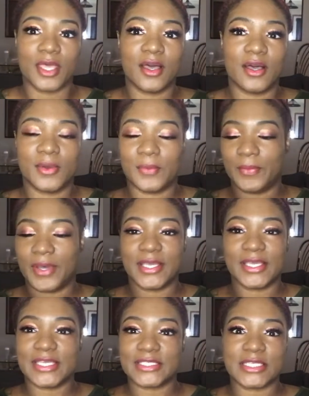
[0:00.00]
But
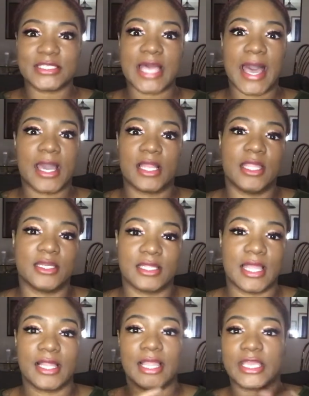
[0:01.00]
it's just, I clean a lot.